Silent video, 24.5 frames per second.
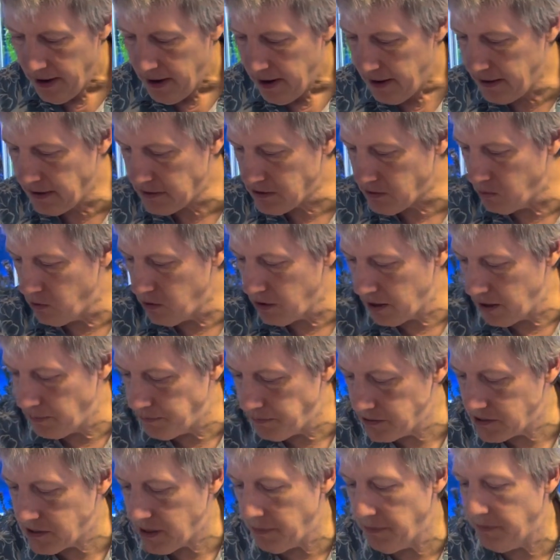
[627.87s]
I got some more
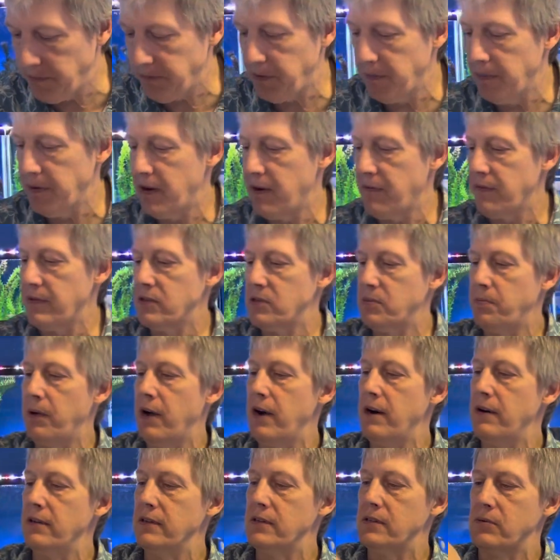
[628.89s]
guppies coming from a different
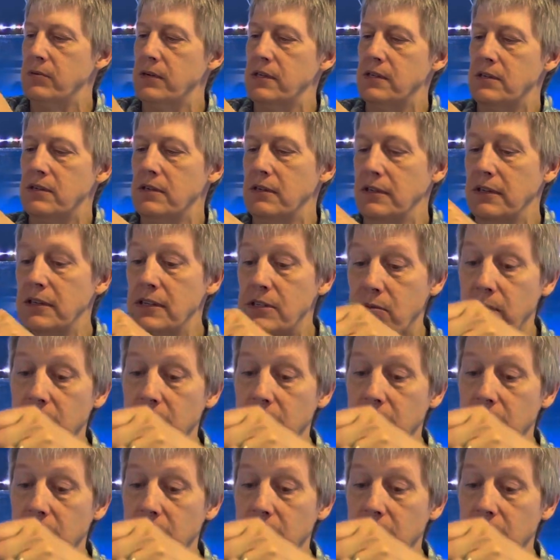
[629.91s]
supplier this week, so at least